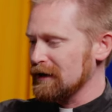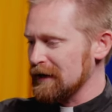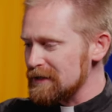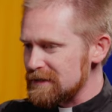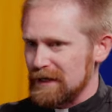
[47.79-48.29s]

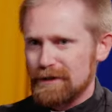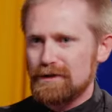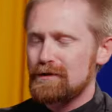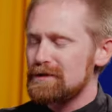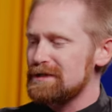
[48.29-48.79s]

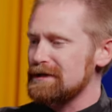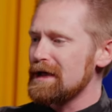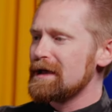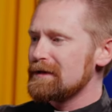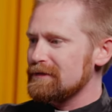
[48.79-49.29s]
incense, uses
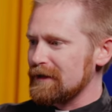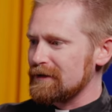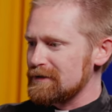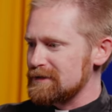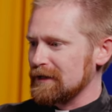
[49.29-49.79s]

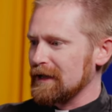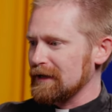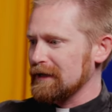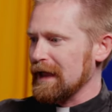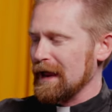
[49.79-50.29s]
things
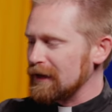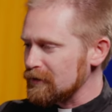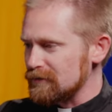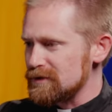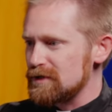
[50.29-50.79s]
like
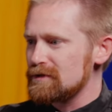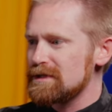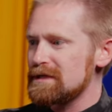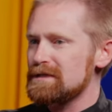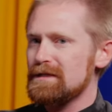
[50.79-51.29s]
candles,
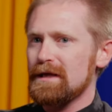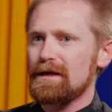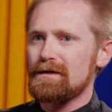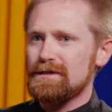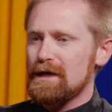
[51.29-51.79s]
uses
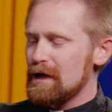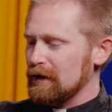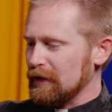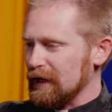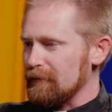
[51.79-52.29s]
things
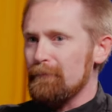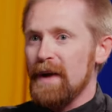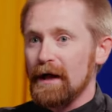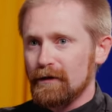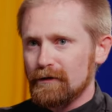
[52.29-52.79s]
like
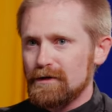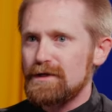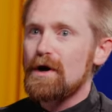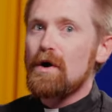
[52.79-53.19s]
bells,